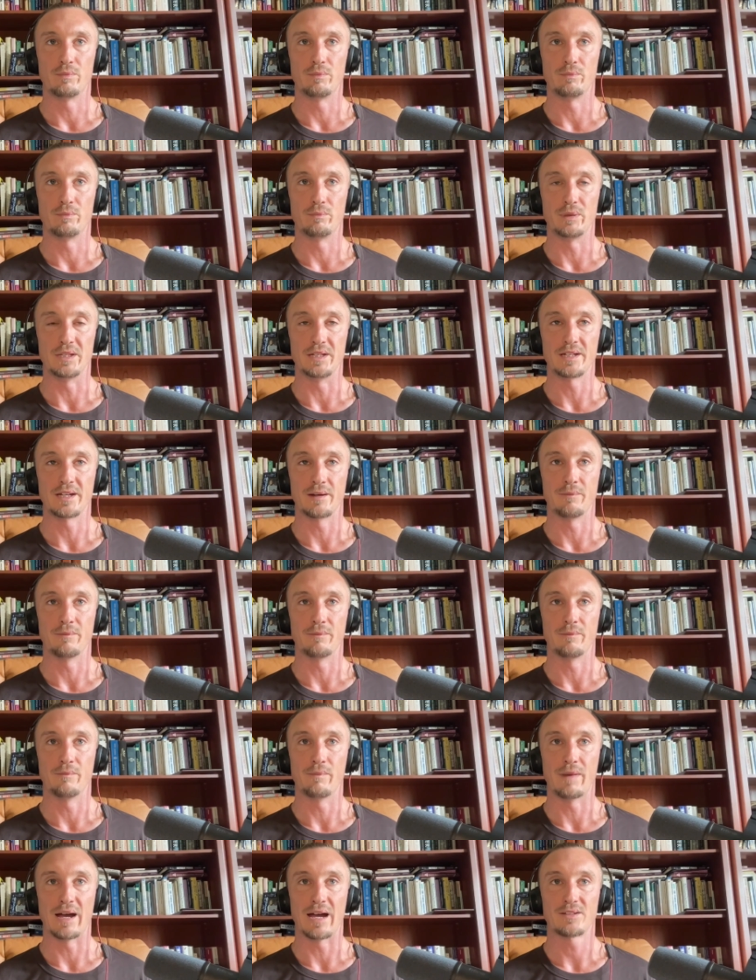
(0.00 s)
being a
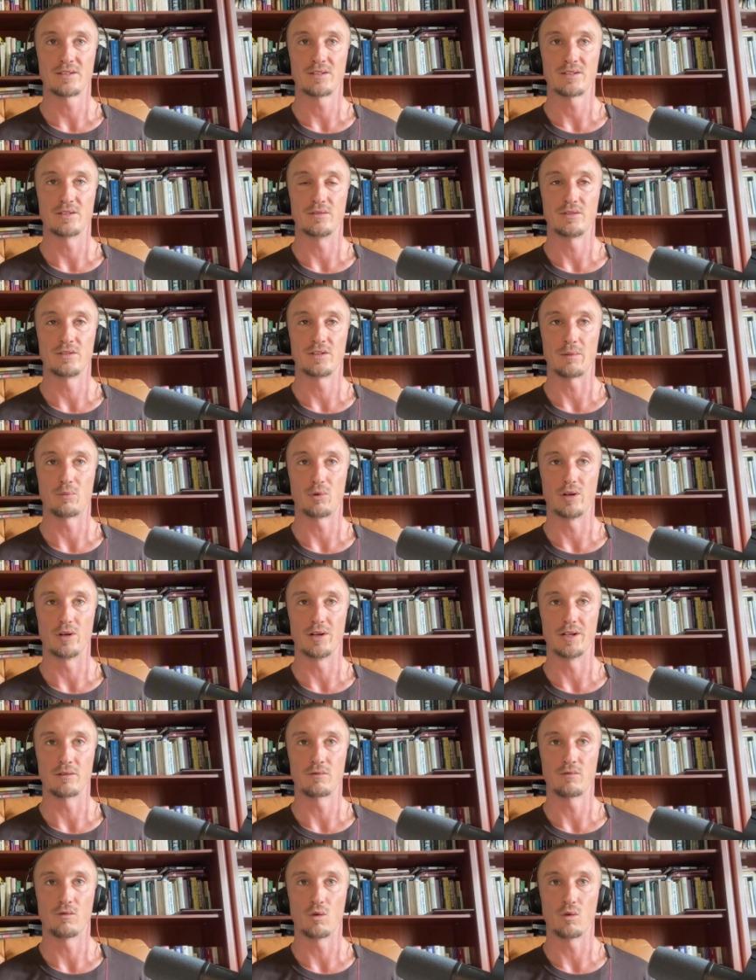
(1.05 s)
massive
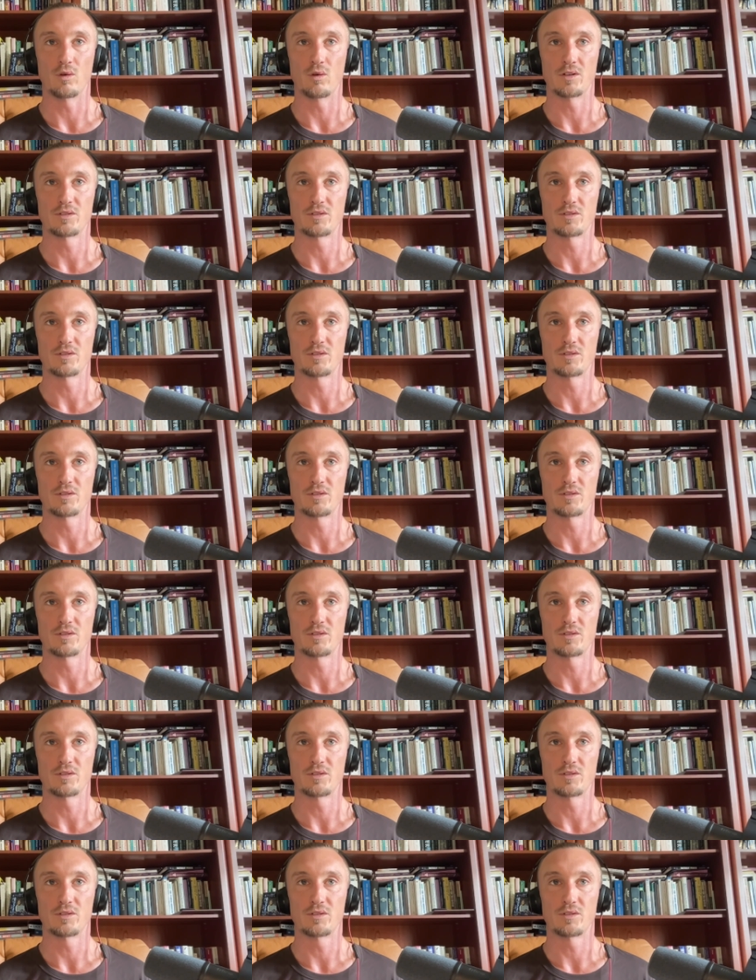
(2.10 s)
separating force